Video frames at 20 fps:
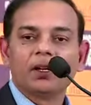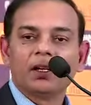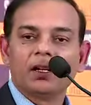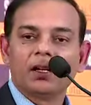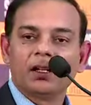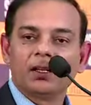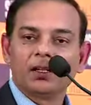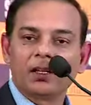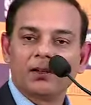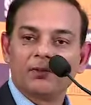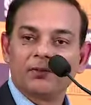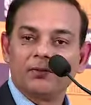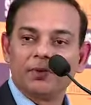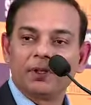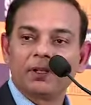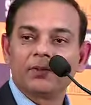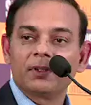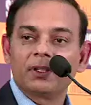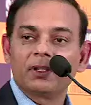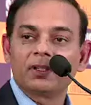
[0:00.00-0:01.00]
And I'm
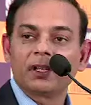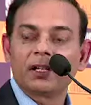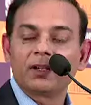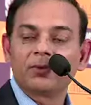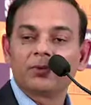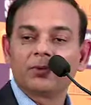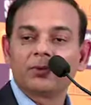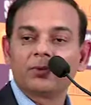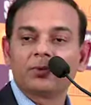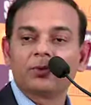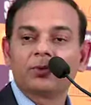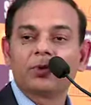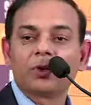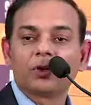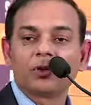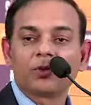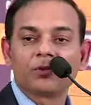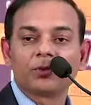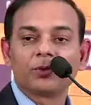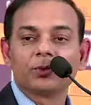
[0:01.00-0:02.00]
very, very thankful to
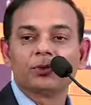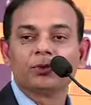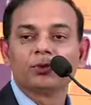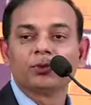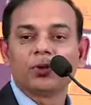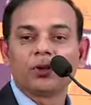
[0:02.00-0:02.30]
all of you,